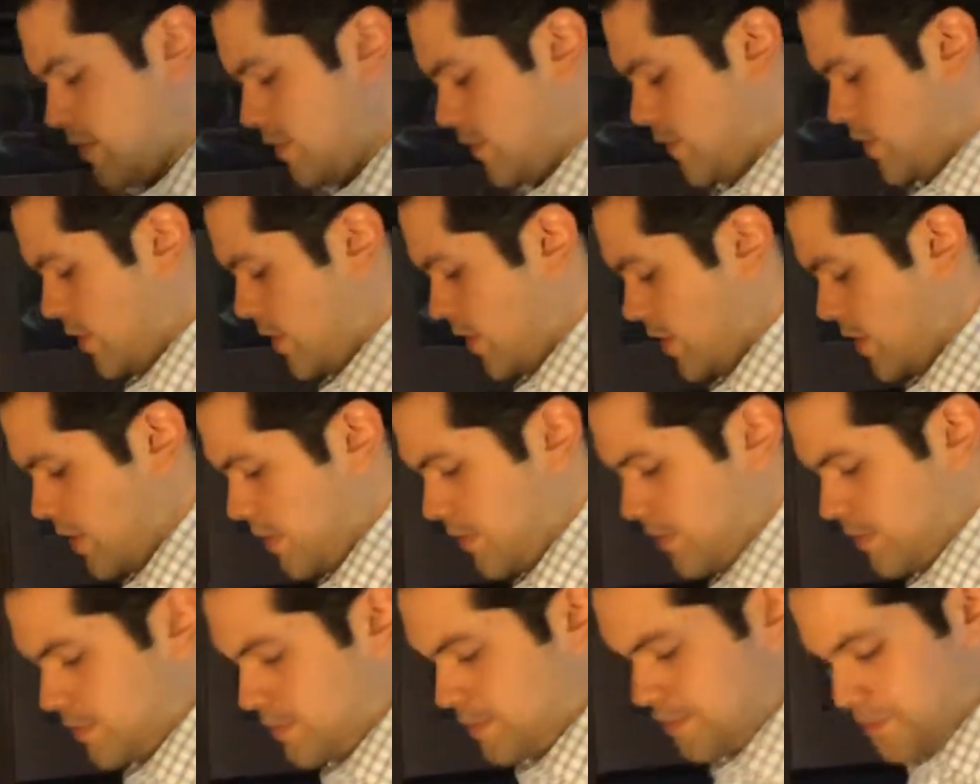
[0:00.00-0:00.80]
Very
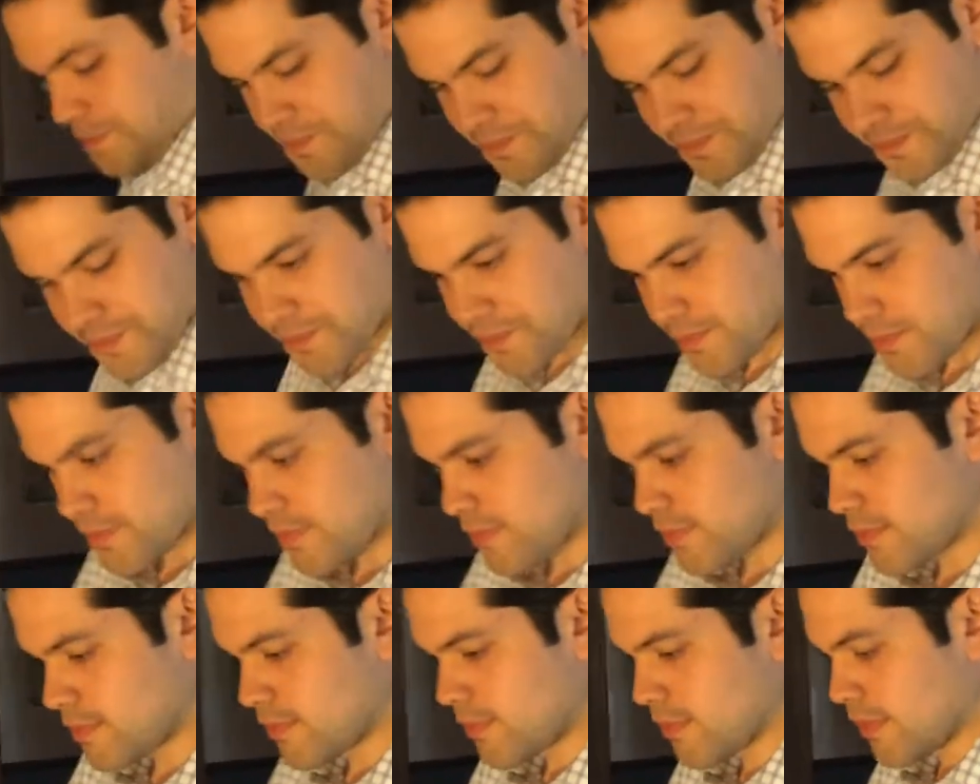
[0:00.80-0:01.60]
good.
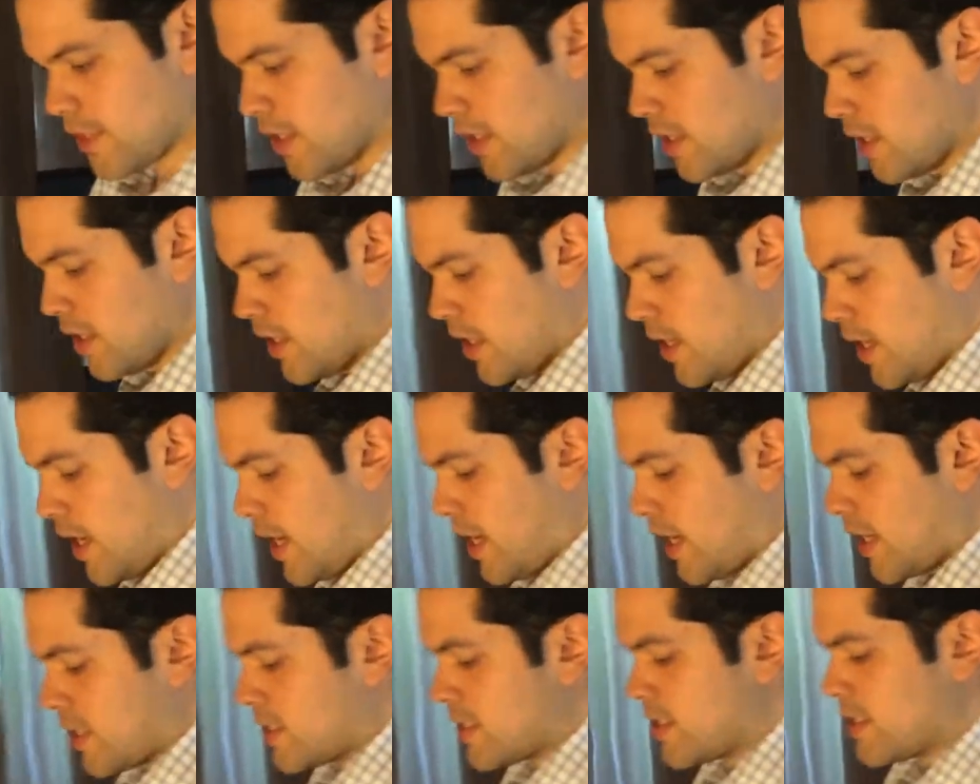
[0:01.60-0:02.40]

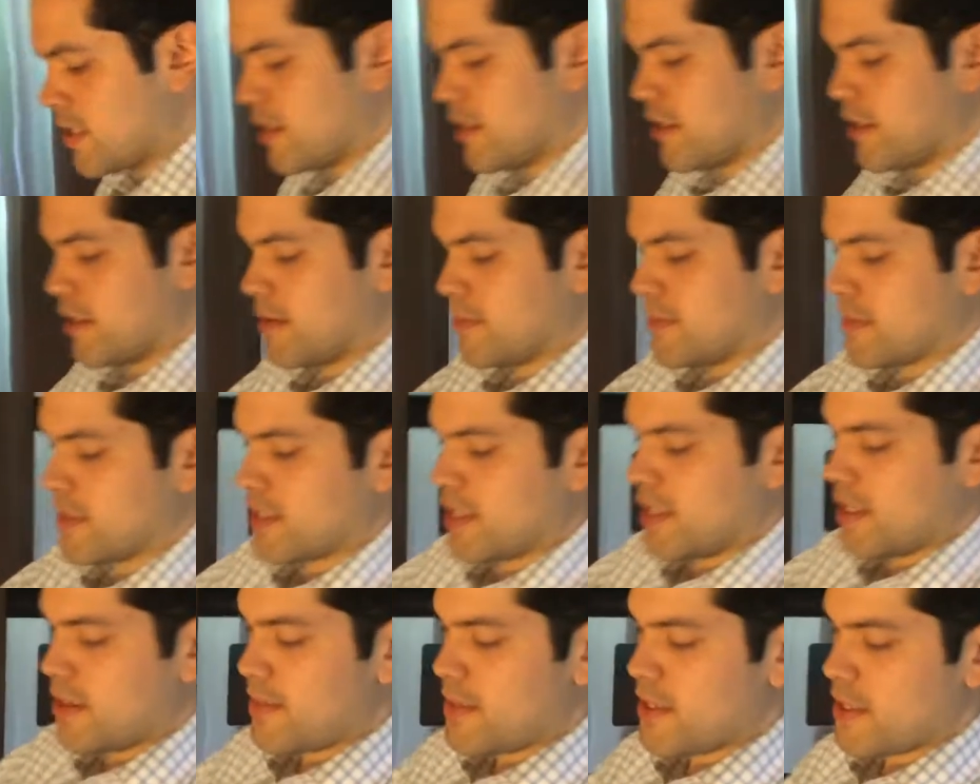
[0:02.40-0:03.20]
Add some
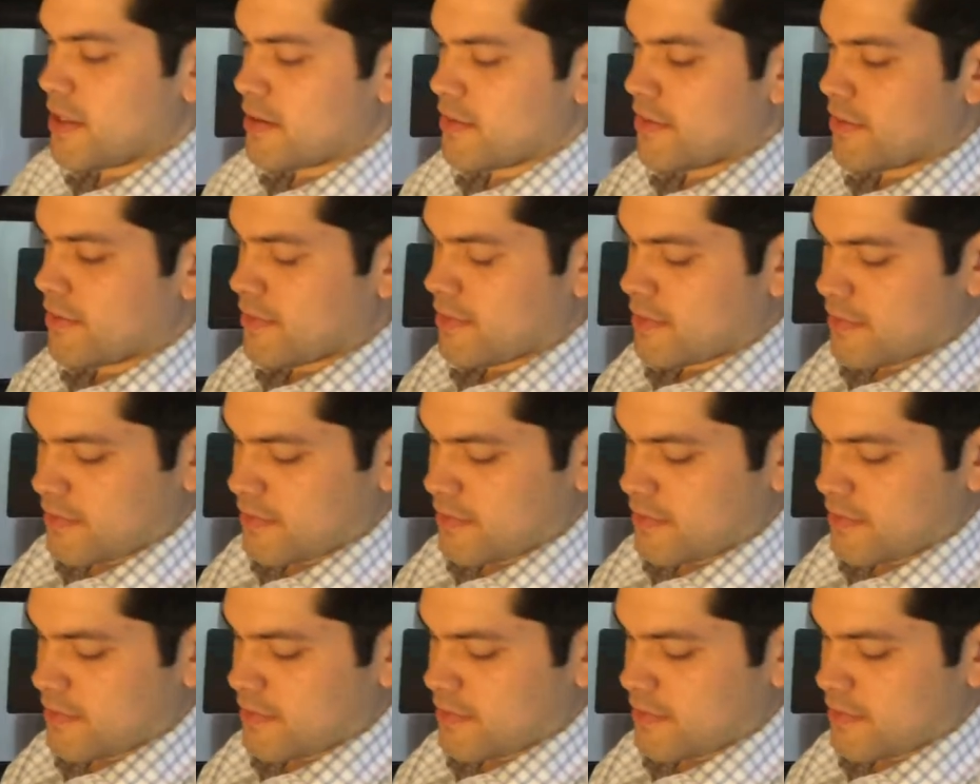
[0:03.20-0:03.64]
cinnamon.